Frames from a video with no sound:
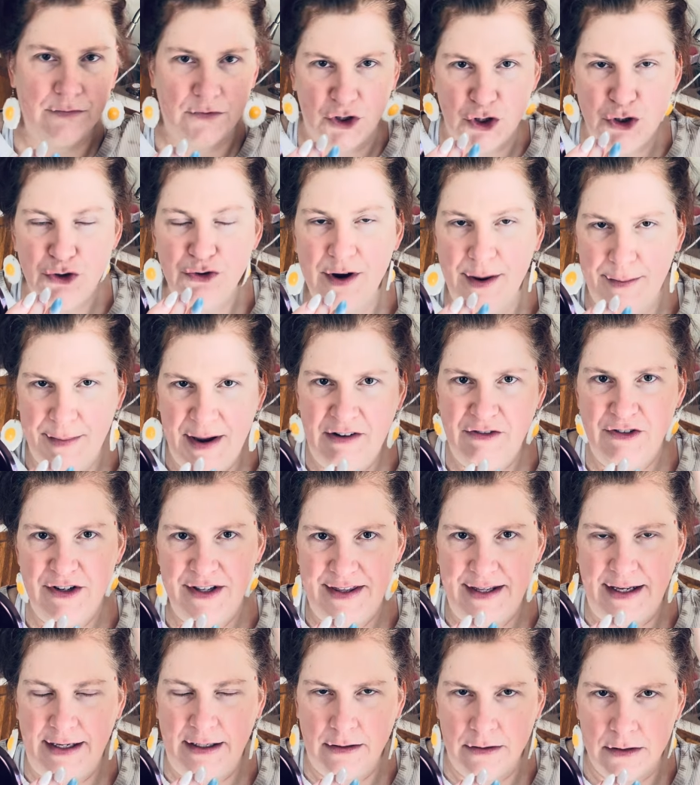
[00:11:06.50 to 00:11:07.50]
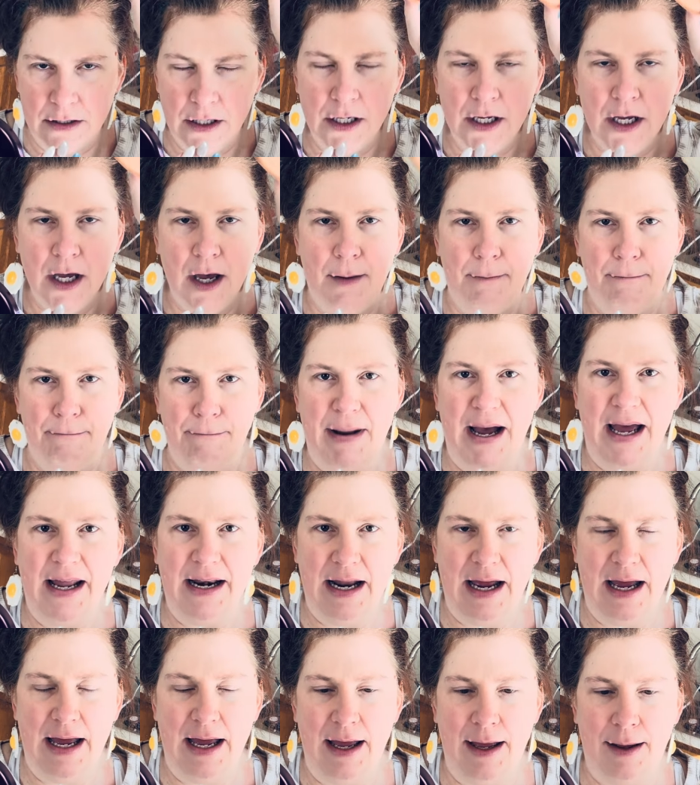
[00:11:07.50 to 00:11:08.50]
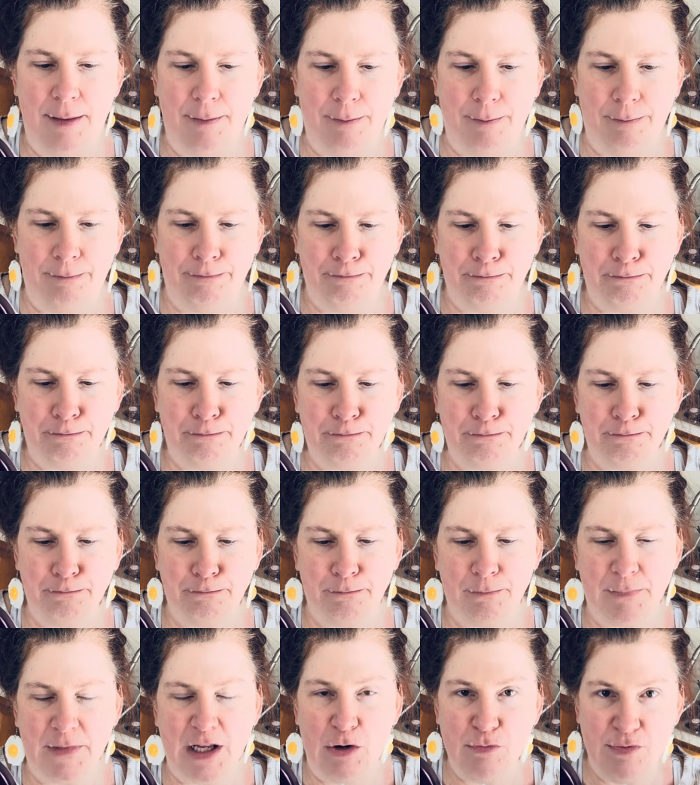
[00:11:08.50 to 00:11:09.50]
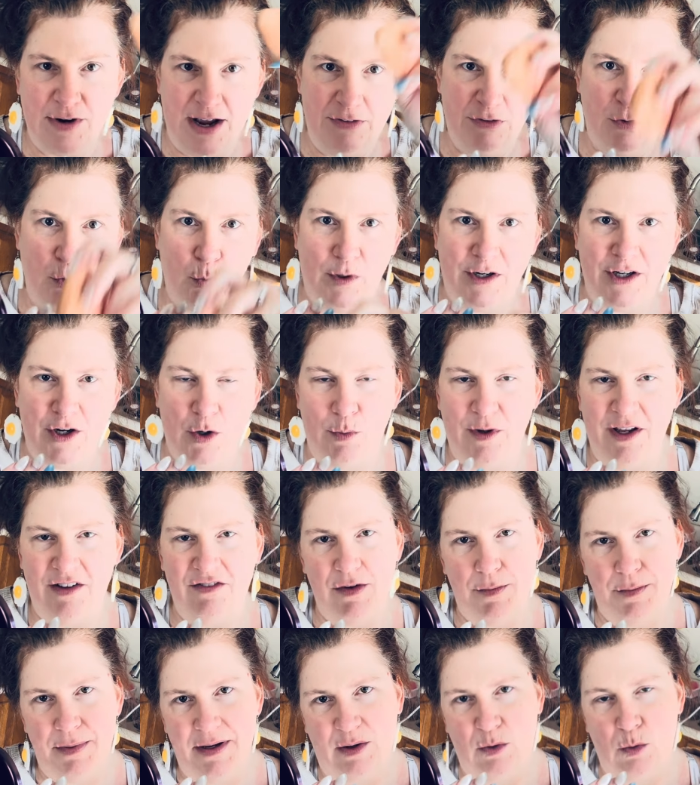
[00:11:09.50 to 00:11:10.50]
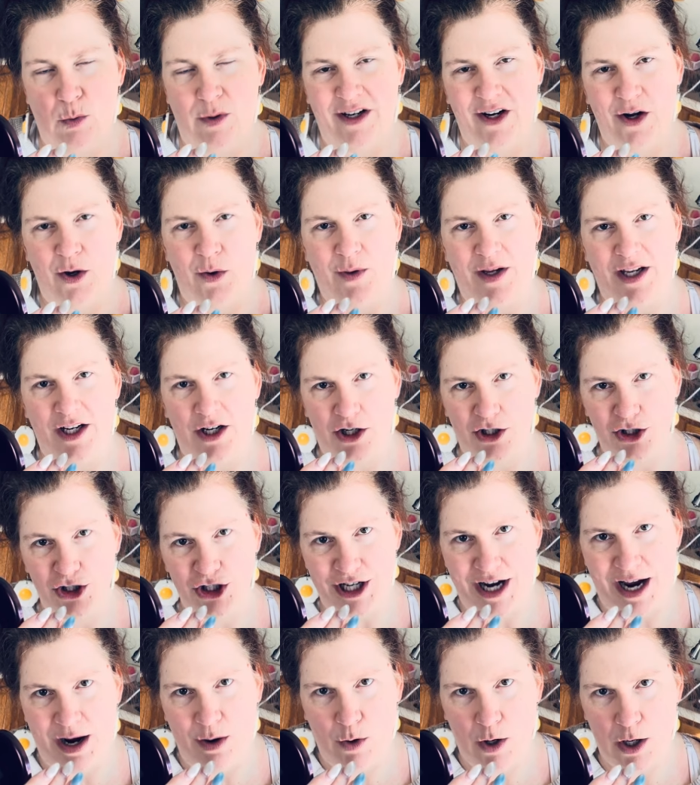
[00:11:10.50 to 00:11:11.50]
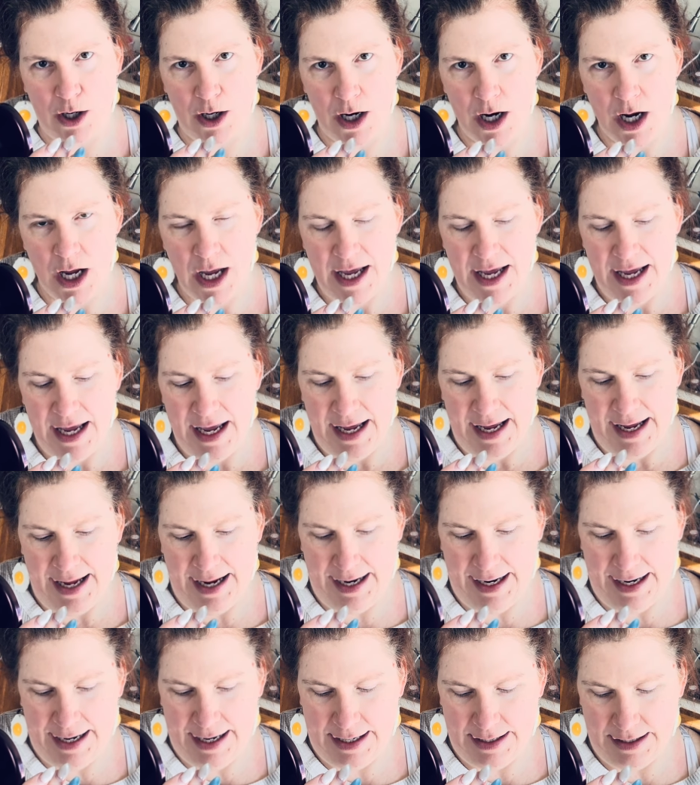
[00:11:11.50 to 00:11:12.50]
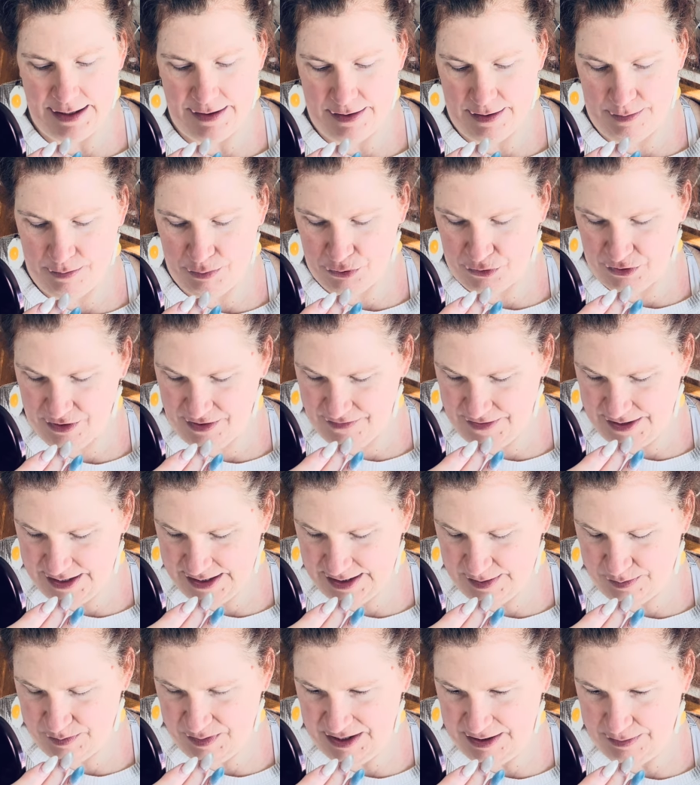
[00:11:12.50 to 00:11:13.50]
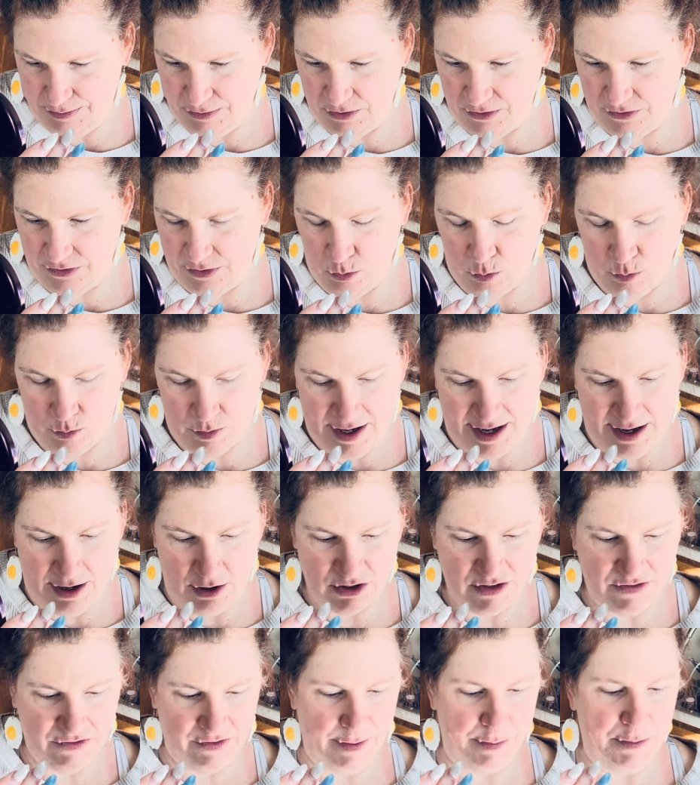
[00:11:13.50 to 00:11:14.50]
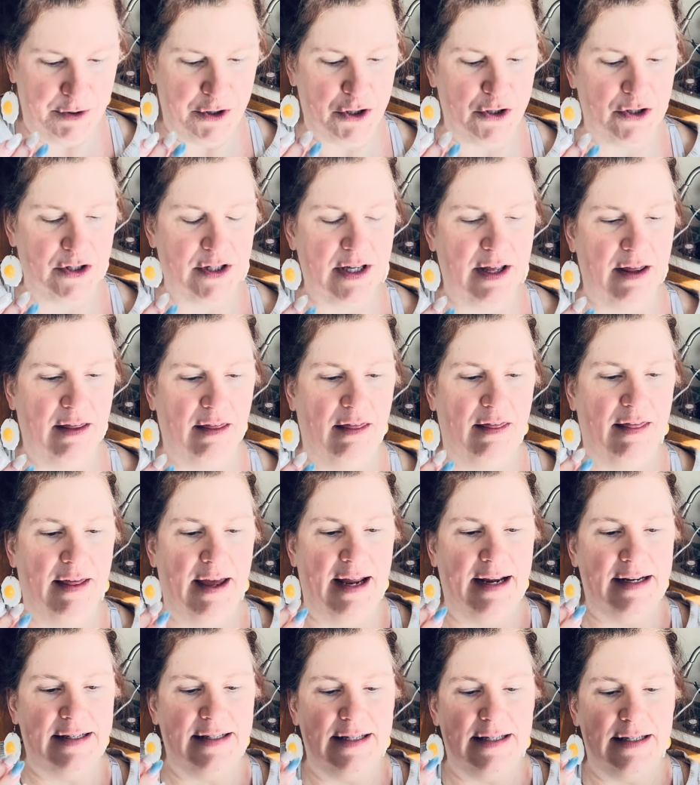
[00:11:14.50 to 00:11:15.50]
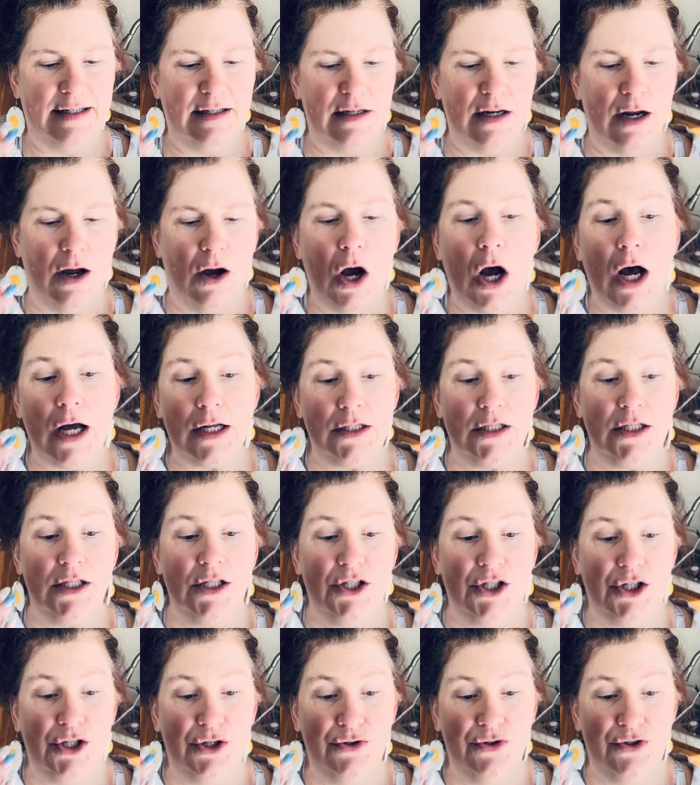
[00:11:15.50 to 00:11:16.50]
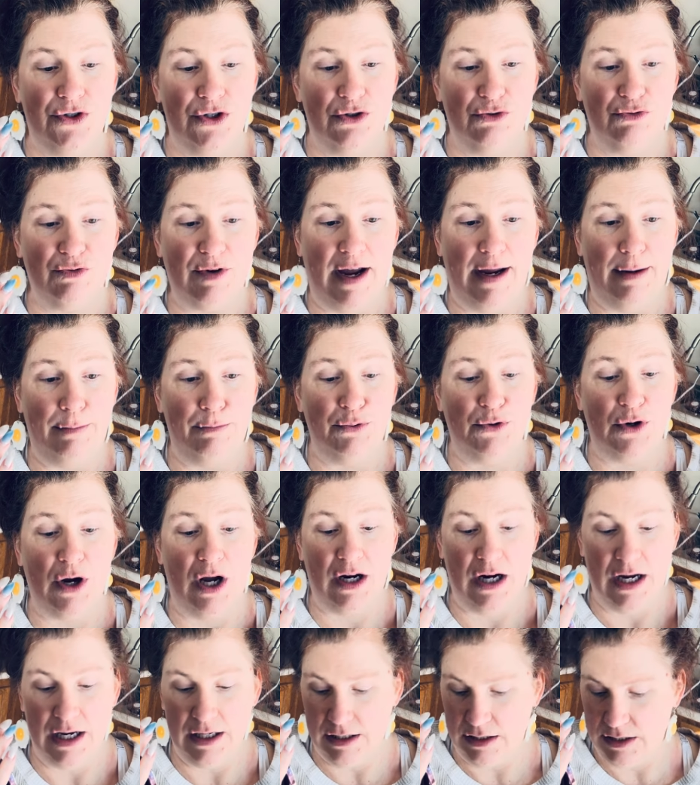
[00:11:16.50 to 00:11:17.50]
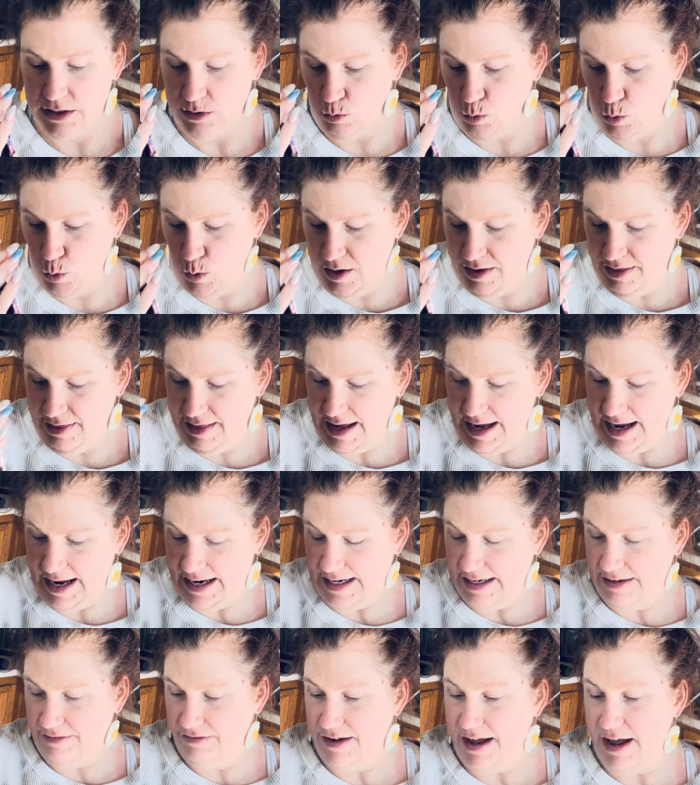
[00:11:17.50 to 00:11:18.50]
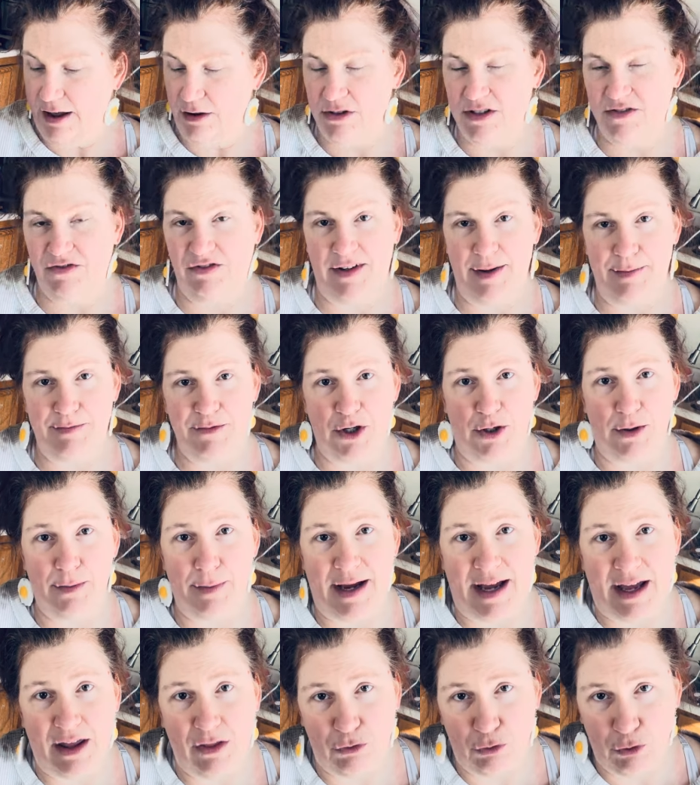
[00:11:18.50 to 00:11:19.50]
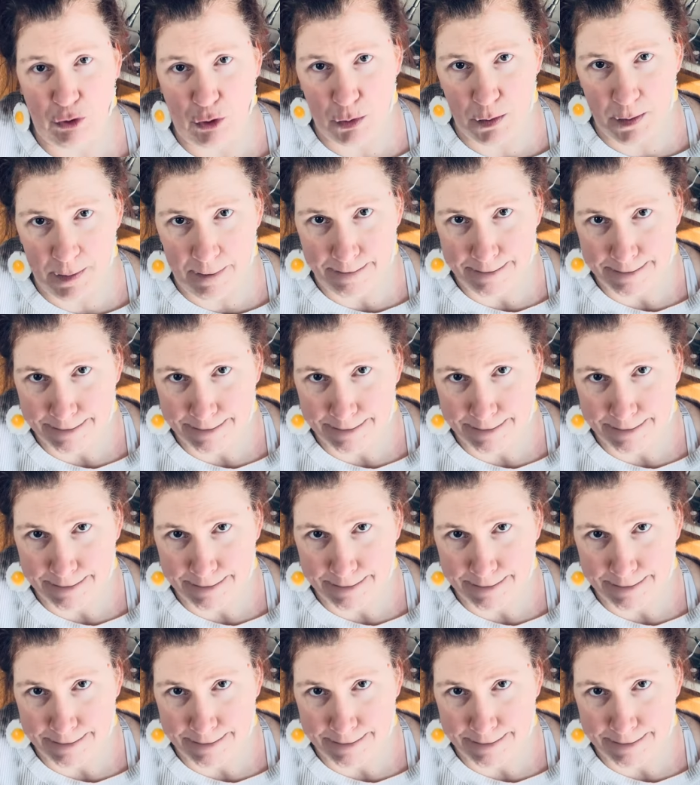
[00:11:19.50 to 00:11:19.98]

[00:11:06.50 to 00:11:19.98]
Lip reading: trim everything, but around the window, we have a big window in our shower, and the previous people, the house flippers, they did not use the right products when they house flipped our bathroom,